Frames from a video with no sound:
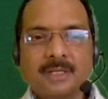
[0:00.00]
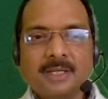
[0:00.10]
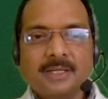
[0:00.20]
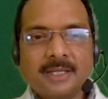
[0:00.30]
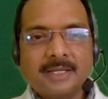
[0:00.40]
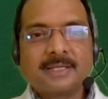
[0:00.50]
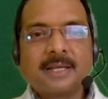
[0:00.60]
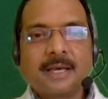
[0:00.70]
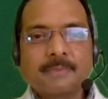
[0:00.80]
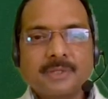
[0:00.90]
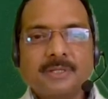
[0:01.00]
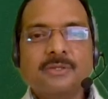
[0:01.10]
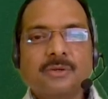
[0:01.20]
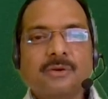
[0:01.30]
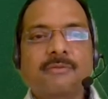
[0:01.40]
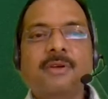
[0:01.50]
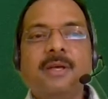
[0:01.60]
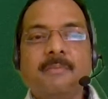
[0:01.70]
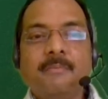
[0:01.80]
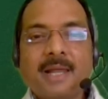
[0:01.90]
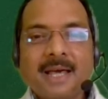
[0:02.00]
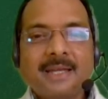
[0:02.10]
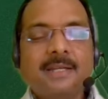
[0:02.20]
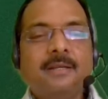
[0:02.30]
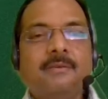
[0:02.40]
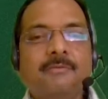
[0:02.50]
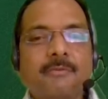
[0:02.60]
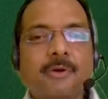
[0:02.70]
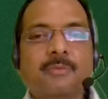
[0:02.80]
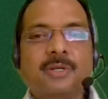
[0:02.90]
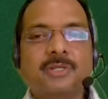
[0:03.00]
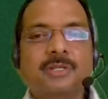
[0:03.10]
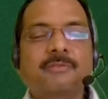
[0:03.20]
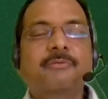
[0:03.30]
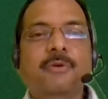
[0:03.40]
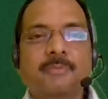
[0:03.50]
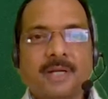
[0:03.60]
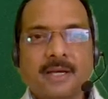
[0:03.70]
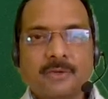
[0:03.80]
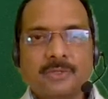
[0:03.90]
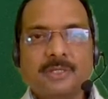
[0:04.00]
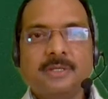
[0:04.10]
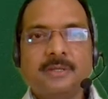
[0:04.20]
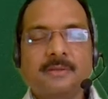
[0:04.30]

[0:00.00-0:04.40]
There is an absence of melanin formation from tyrosine.